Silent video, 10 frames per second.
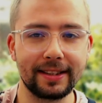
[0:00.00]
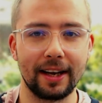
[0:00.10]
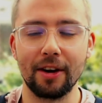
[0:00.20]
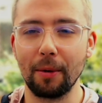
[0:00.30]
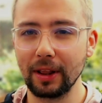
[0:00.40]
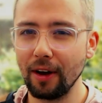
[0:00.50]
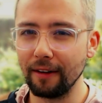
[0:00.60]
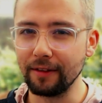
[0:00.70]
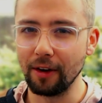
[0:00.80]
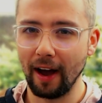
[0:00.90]
because I know a
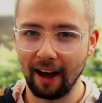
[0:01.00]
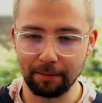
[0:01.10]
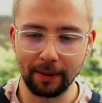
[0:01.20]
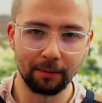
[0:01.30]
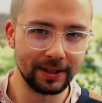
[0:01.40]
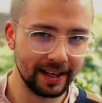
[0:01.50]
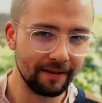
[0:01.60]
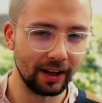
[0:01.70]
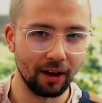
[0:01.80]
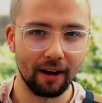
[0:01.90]
lot of you have been
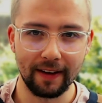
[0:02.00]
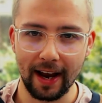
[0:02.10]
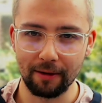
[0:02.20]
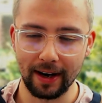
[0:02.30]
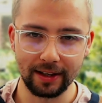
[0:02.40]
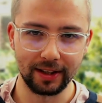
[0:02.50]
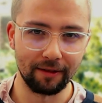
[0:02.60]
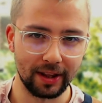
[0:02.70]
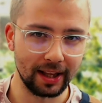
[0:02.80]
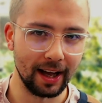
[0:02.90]
receiving a lot of hate raids and
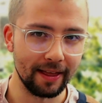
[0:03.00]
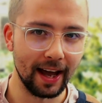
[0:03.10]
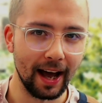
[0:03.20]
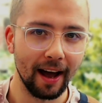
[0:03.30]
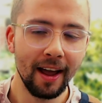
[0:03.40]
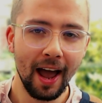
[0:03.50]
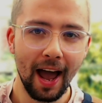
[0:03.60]
everything like that.